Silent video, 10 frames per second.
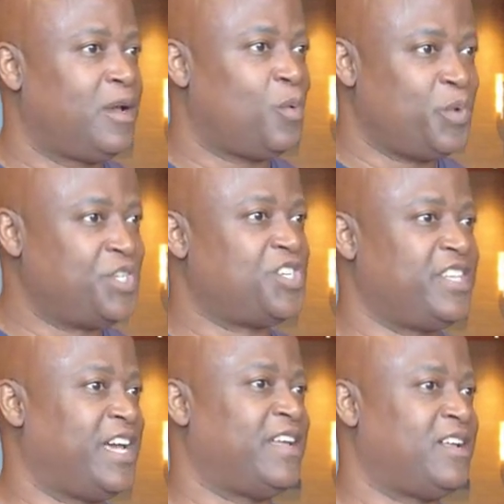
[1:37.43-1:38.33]
we
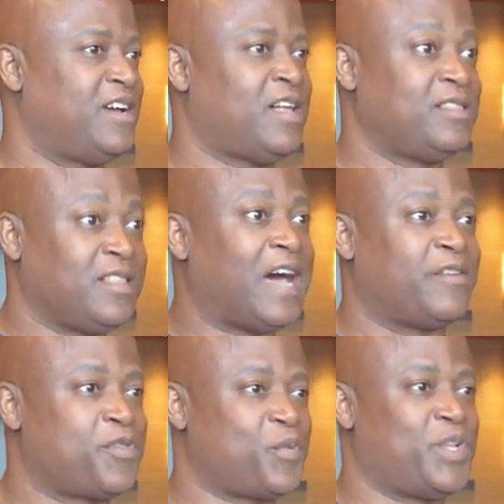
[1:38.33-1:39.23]
should get a
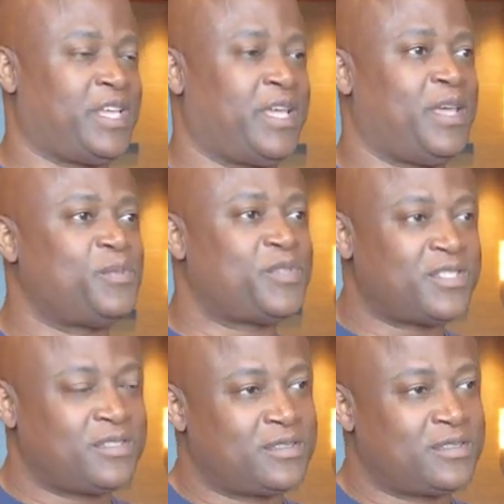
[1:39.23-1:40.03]
lot of thrilling games.